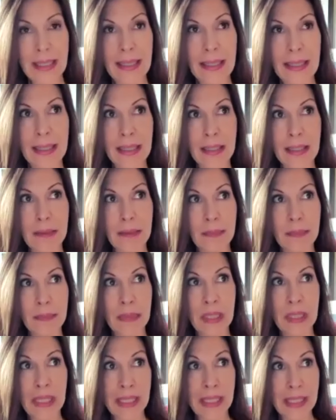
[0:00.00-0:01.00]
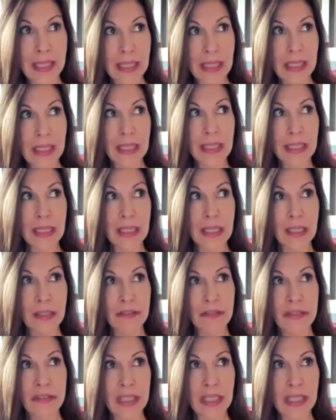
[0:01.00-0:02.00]
um, to see it, to
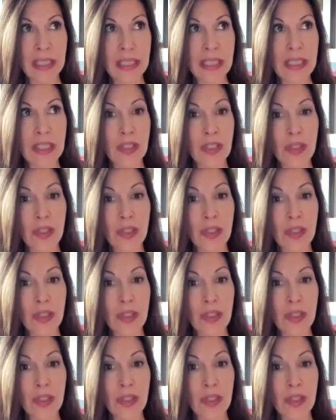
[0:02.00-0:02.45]
feel it,